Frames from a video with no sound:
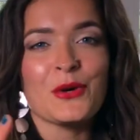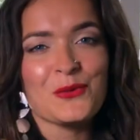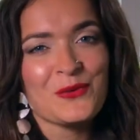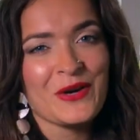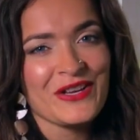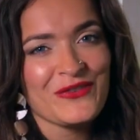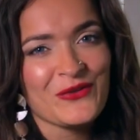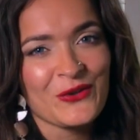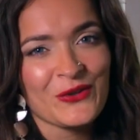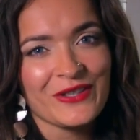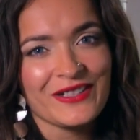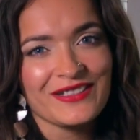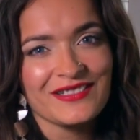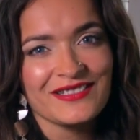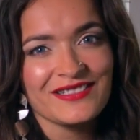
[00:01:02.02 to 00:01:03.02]
but wait for
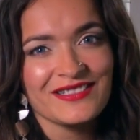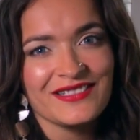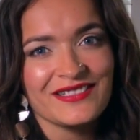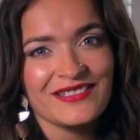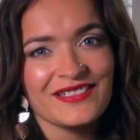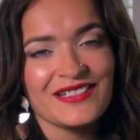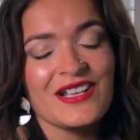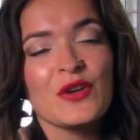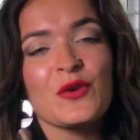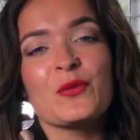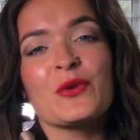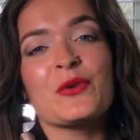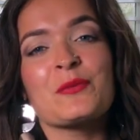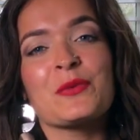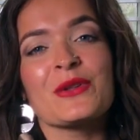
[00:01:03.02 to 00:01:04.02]
it.
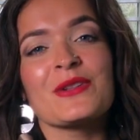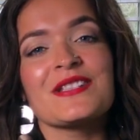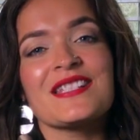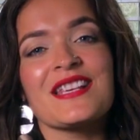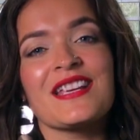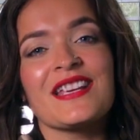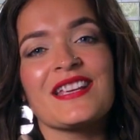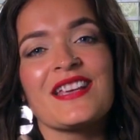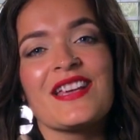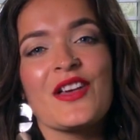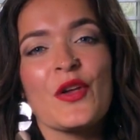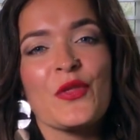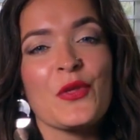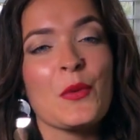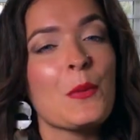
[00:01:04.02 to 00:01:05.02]
We're building
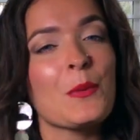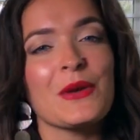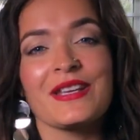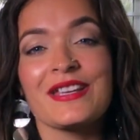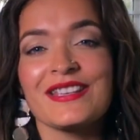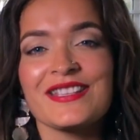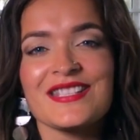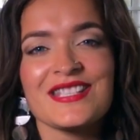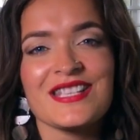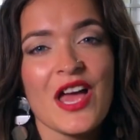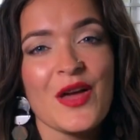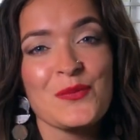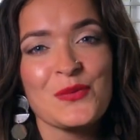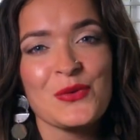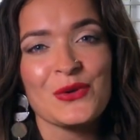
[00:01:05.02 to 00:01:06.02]
the biggest
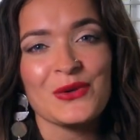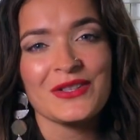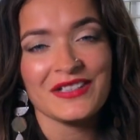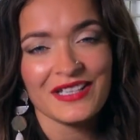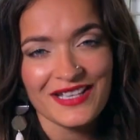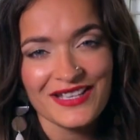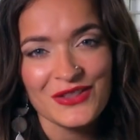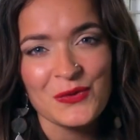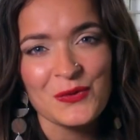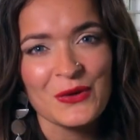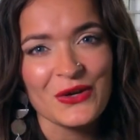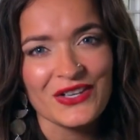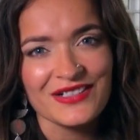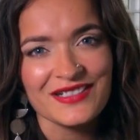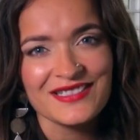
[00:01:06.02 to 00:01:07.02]
temple in the
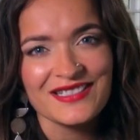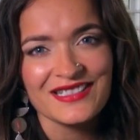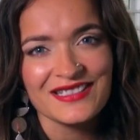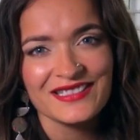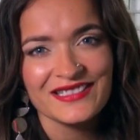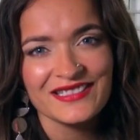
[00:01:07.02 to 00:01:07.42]
world,